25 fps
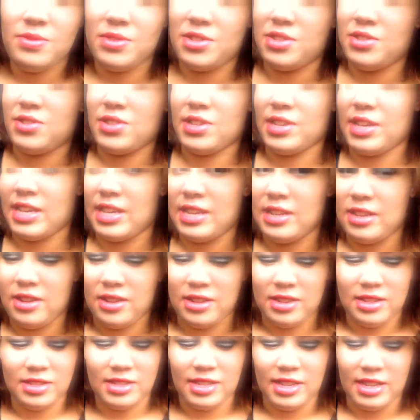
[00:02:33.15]
which you can get,
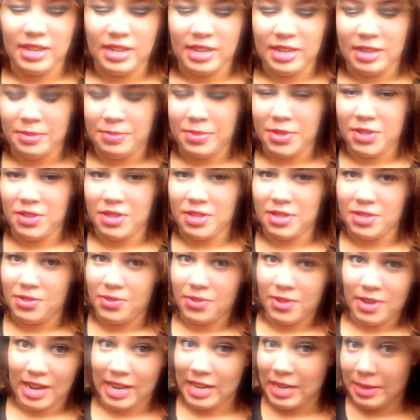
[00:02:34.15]
honestly, at any beauty
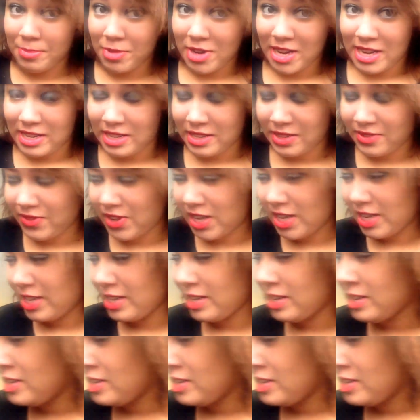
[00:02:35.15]
store. Any brand is fine.